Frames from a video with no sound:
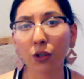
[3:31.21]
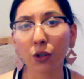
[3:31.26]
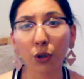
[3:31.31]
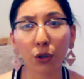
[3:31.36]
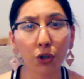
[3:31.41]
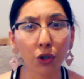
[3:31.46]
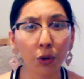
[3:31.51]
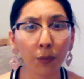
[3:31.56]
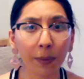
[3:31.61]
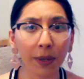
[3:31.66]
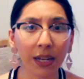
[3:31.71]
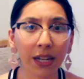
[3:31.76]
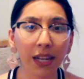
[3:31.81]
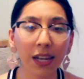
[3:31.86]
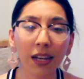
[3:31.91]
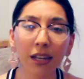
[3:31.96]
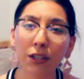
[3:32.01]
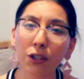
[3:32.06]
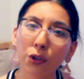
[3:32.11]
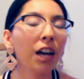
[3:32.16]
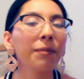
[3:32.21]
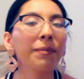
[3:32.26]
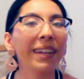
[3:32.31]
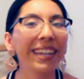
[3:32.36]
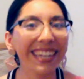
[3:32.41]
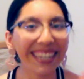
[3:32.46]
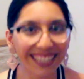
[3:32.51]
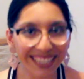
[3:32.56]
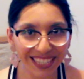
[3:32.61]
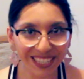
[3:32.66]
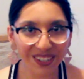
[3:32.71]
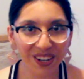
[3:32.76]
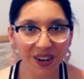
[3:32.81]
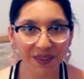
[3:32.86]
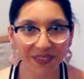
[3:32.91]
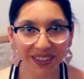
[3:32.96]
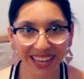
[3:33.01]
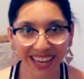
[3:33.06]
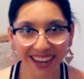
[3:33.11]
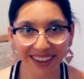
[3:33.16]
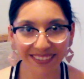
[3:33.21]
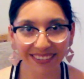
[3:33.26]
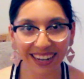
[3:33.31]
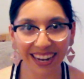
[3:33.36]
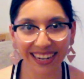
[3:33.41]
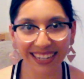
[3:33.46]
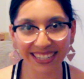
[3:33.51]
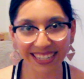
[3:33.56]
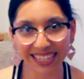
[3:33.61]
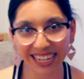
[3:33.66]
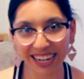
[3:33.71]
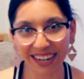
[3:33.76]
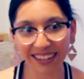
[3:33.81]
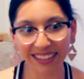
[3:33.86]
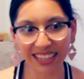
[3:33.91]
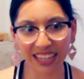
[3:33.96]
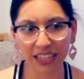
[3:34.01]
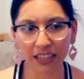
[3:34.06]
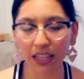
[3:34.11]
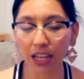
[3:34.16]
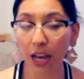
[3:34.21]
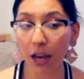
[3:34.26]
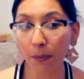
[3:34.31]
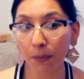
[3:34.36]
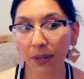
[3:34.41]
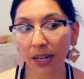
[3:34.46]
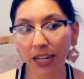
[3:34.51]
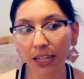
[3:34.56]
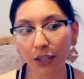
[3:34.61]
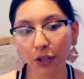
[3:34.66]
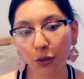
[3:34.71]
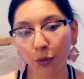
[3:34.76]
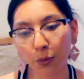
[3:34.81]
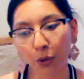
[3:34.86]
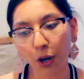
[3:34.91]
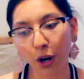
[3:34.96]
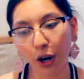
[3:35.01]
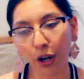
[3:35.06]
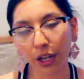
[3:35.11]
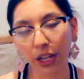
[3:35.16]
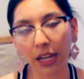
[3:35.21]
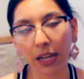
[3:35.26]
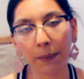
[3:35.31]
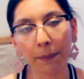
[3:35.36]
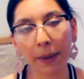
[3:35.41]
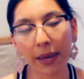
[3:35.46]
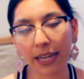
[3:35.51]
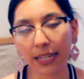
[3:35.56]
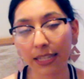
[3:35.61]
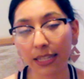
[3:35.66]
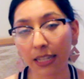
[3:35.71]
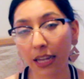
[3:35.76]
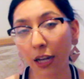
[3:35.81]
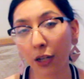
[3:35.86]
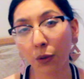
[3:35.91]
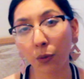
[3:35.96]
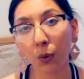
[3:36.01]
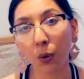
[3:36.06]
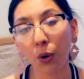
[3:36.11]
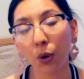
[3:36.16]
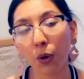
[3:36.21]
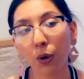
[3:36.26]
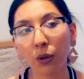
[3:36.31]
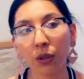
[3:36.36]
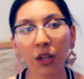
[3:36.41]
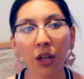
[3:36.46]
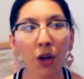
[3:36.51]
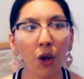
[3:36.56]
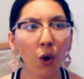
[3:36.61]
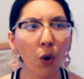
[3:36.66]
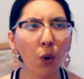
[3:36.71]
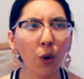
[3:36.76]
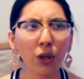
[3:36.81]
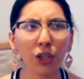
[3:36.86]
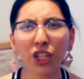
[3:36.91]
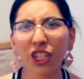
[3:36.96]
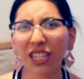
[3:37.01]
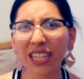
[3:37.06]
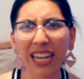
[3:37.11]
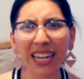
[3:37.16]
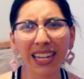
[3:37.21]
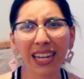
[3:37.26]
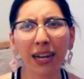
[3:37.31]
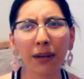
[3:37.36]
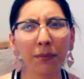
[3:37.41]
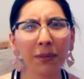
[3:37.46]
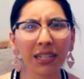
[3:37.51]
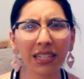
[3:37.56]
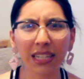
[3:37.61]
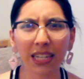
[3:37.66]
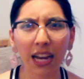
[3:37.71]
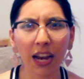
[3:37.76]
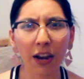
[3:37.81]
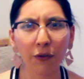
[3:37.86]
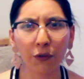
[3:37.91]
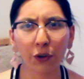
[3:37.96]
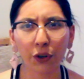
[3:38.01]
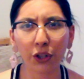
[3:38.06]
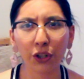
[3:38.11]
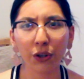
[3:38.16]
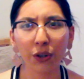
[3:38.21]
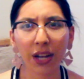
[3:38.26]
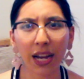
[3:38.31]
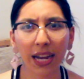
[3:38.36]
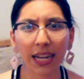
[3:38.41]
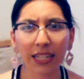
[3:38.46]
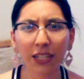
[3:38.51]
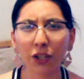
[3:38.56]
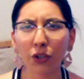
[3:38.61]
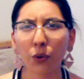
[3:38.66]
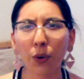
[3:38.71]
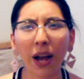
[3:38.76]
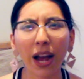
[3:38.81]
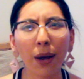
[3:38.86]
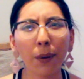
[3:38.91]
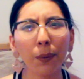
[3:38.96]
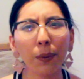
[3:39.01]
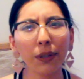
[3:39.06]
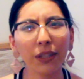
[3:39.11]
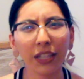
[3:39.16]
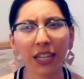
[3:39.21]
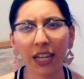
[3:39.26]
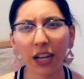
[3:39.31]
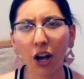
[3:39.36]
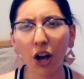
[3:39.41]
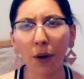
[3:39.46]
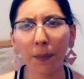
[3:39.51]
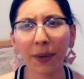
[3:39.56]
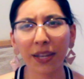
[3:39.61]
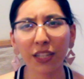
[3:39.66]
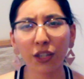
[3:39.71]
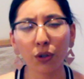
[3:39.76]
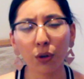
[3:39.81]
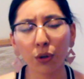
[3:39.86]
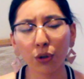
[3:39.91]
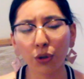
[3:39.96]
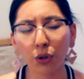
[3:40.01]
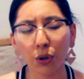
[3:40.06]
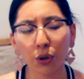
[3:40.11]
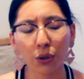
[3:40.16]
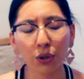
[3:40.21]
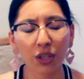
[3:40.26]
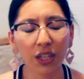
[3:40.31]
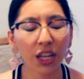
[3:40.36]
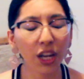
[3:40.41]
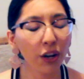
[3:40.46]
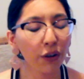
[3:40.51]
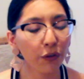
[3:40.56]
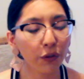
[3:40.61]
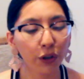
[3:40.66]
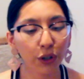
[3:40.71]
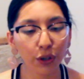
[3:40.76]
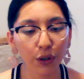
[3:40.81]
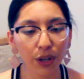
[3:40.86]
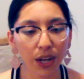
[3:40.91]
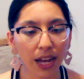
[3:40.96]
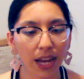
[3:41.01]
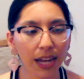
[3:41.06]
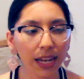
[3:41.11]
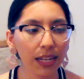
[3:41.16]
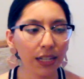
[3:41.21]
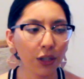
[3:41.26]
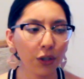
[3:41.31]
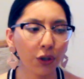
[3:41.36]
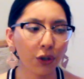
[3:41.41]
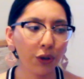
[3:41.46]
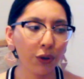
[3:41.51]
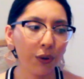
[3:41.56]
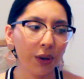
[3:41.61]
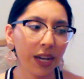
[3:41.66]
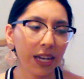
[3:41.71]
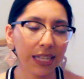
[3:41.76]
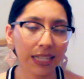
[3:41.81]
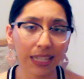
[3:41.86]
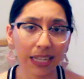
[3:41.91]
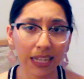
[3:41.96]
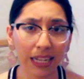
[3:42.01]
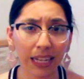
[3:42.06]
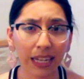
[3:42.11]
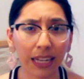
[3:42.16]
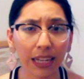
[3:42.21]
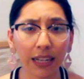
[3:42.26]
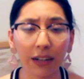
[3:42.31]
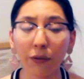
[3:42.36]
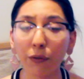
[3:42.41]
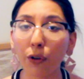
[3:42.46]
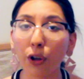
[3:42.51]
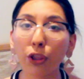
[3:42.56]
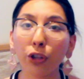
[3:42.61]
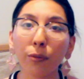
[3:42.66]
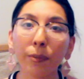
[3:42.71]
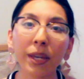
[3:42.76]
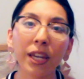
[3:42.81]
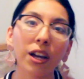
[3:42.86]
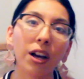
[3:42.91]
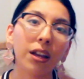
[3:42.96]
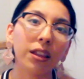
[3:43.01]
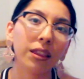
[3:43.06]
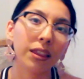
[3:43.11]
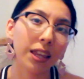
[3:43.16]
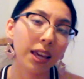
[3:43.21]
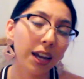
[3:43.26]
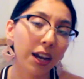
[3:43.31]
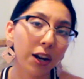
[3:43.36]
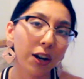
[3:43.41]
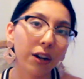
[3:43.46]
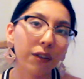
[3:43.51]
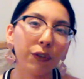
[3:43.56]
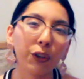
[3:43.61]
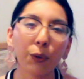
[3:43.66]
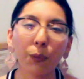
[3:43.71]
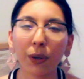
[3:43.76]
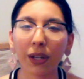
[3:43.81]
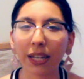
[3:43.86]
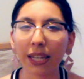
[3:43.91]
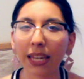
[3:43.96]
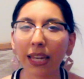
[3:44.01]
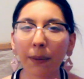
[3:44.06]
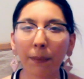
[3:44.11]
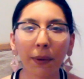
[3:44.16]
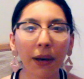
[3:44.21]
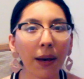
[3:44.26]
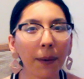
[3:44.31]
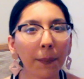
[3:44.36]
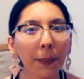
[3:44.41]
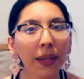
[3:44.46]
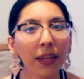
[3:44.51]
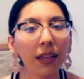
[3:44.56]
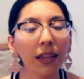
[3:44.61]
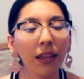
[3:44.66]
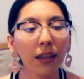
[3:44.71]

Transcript: social media. On my Instagram account, I share like the updates regarding my schedule or just any updates I have for you you guys. So I will link all my socials here for you guys so you guys can follow me on there if you want to keep up